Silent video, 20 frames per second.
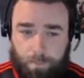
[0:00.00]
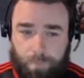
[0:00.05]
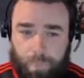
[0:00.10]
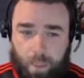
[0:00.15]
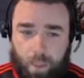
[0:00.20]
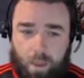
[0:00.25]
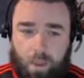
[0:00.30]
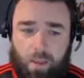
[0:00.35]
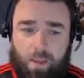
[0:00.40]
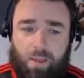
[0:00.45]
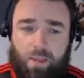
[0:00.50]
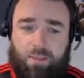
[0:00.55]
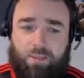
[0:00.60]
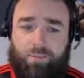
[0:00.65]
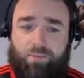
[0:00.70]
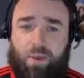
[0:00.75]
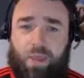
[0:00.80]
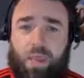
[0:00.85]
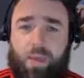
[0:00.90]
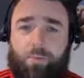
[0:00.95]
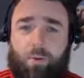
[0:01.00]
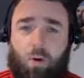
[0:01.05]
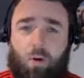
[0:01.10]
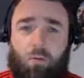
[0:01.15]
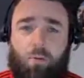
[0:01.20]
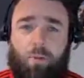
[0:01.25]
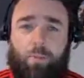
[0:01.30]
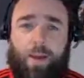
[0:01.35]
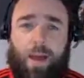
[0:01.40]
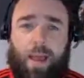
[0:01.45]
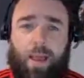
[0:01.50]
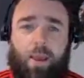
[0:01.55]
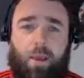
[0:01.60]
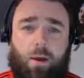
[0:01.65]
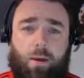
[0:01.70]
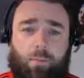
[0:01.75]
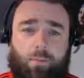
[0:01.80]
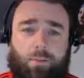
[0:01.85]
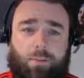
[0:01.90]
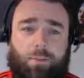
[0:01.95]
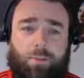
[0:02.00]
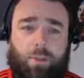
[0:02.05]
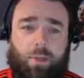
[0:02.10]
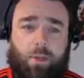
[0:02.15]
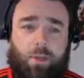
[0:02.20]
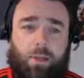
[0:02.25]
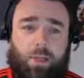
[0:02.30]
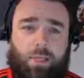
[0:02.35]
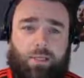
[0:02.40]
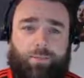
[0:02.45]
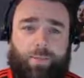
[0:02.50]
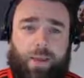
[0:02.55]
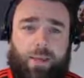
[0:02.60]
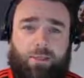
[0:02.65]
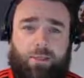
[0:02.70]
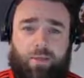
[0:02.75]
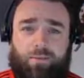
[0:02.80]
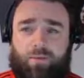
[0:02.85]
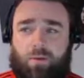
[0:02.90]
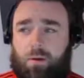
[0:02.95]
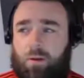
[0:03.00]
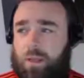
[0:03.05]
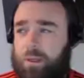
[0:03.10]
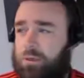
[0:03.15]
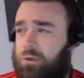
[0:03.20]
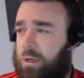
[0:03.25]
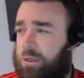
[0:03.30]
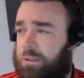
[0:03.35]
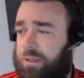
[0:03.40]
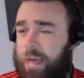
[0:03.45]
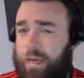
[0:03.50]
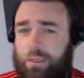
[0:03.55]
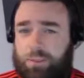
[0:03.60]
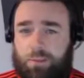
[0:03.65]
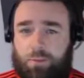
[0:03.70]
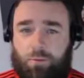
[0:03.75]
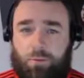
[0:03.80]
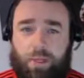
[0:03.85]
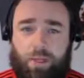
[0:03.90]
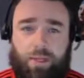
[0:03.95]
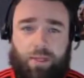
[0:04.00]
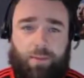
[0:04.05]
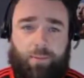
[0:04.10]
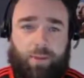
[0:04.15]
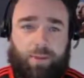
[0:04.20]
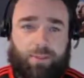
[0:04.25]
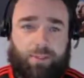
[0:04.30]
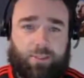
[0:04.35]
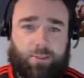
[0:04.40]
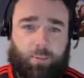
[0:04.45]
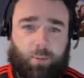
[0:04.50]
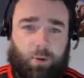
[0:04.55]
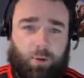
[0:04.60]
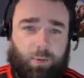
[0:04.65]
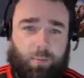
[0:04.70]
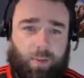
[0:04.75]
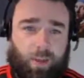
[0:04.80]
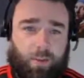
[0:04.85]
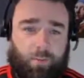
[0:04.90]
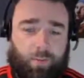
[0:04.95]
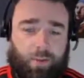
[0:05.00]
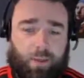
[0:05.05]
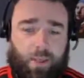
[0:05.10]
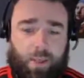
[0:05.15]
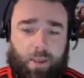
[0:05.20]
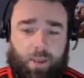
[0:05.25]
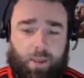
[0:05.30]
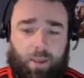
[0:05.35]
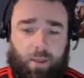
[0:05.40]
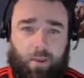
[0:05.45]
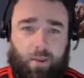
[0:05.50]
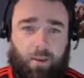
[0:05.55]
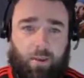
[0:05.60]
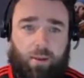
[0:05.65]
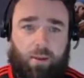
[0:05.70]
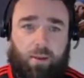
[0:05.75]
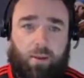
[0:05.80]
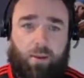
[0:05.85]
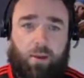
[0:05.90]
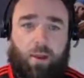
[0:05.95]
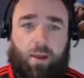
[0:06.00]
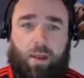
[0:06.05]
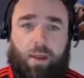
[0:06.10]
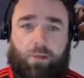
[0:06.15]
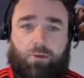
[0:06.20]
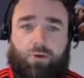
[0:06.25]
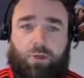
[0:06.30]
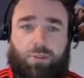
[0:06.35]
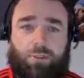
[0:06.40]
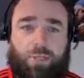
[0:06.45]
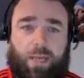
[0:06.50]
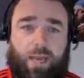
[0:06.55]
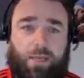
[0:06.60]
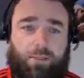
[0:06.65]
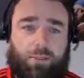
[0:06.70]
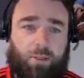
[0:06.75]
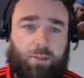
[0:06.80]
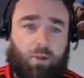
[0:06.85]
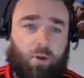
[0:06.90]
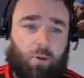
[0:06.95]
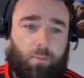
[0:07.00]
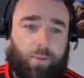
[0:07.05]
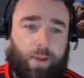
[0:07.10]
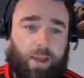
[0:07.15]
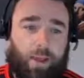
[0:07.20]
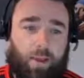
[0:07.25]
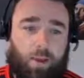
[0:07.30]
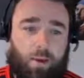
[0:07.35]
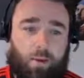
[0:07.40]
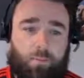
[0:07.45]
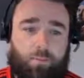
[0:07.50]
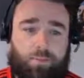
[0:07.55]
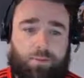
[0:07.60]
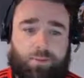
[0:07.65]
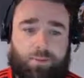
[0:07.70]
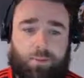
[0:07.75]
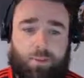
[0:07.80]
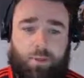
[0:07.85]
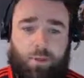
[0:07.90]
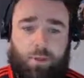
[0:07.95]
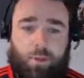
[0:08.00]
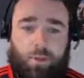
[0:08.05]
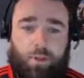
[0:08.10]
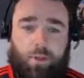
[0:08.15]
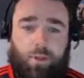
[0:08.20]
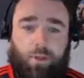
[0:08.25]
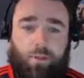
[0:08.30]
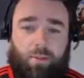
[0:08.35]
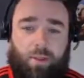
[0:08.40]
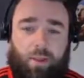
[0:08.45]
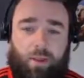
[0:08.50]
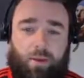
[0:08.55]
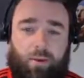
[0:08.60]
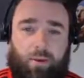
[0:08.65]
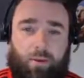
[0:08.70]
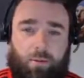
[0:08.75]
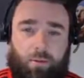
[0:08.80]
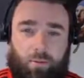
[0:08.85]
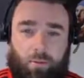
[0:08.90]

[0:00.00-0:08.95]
So if you keep all the backups, especially for like transactional databases where you might be taking transaction log backups, then